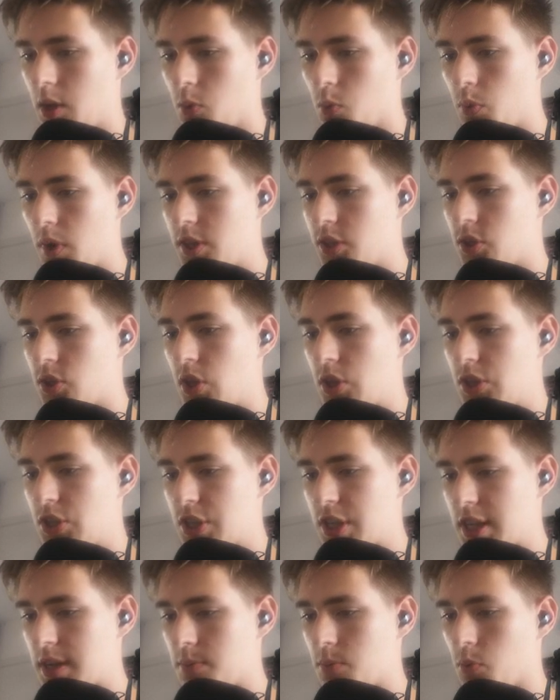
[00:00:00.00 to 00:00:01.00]
which the
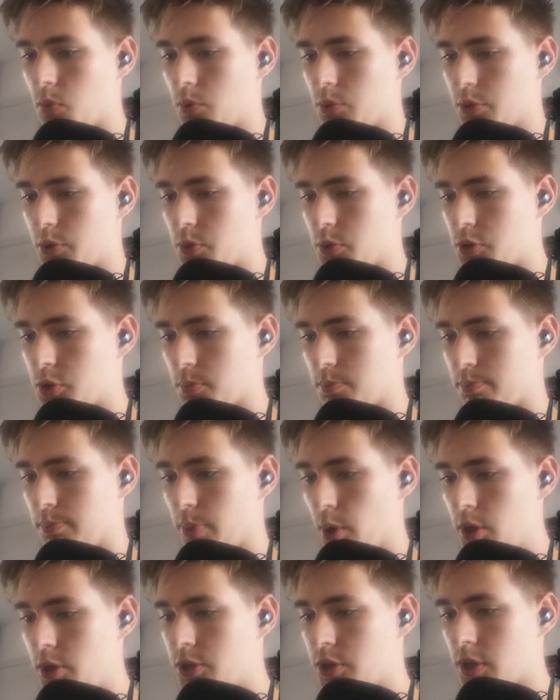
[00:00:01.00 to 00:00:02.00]
team will use to
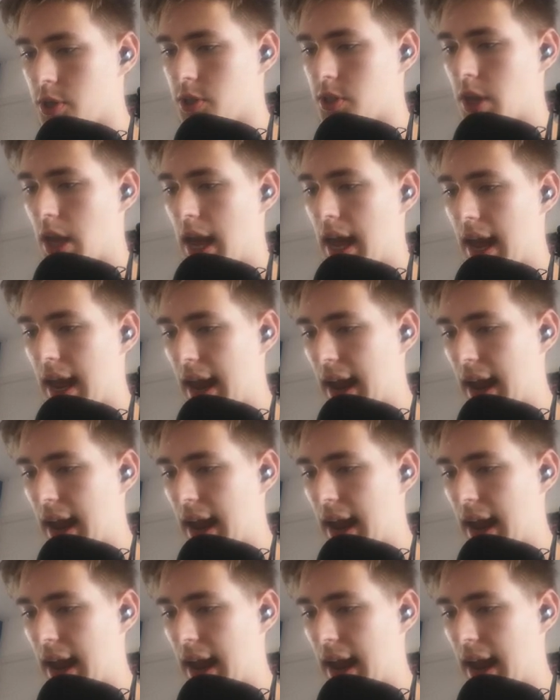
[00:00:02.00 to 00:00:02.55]
purchase